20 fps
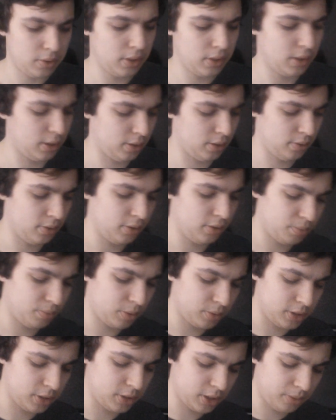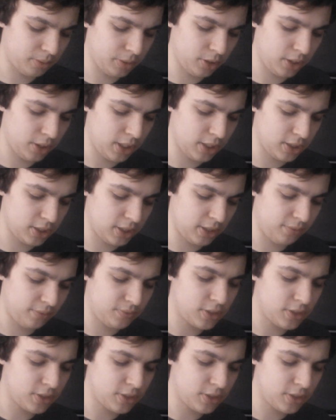It'll probably tell me on the inner sleeve.